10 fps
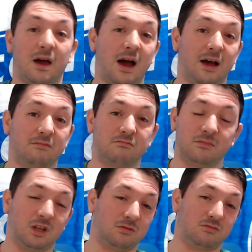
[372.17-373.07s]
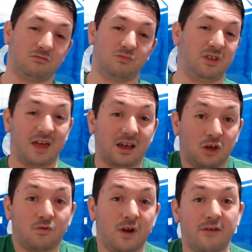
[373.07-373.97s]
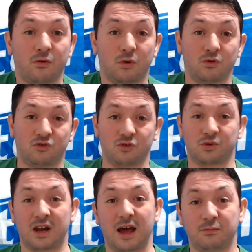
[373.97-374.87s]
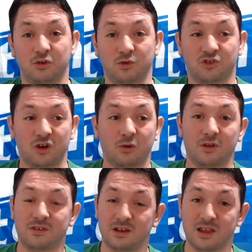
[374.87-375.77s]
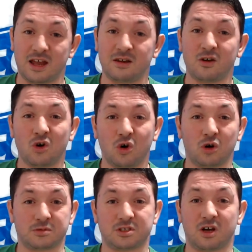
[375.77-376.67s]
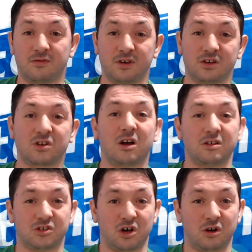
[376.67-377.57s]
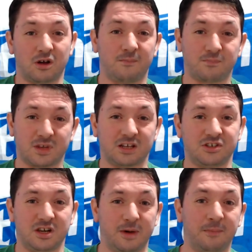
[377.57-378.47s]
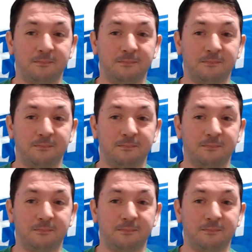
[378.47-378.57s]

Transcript: And, we thank you for everyone who's subscribed to us. So until then, up the toffees, Colin Chong. Catch us in a bit.